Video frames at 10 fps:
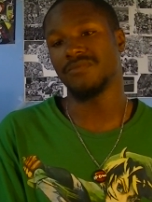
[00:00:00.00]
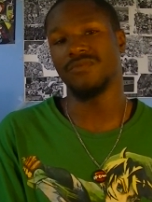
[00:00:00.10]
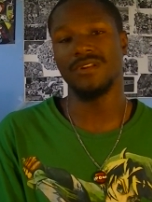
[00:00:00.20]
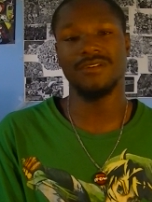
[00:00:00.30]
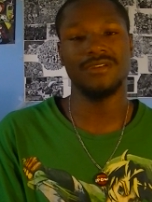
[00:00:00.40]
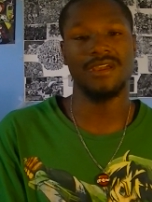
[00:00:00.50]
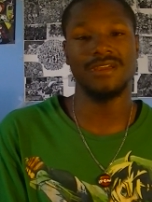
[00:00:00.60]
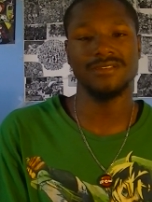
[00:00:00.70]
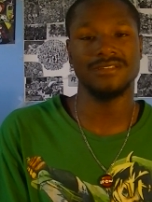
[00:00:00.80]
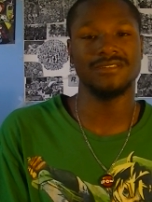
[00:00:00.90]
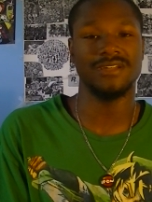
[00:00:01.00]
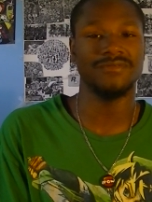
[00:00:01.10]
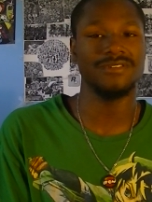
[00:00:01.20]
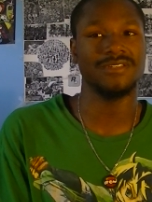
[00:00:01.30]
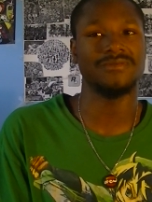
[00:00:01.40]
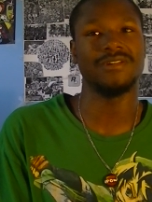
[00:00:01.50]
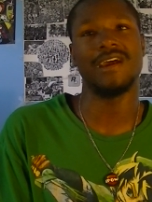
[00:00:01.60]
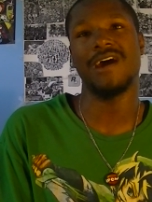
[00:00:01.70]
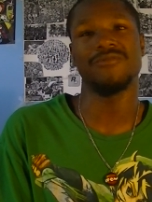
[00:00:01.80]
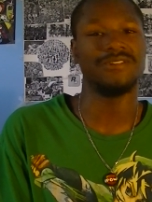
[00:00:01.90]
video games is definitely something
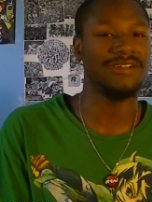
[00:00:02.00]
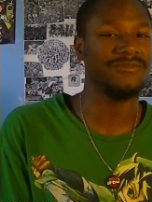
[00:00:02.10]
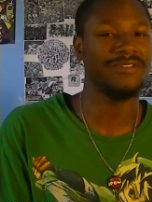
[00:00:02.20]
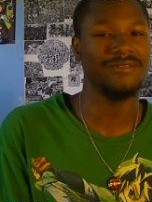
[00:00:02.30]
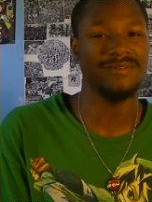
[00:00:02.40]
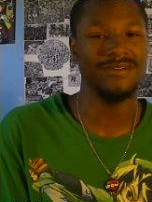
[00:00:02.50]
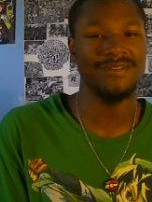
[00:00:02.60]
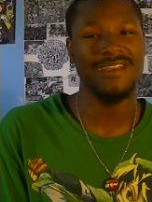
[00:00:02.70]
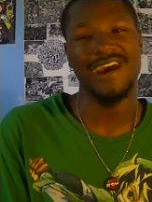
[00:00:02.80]
that I will never give up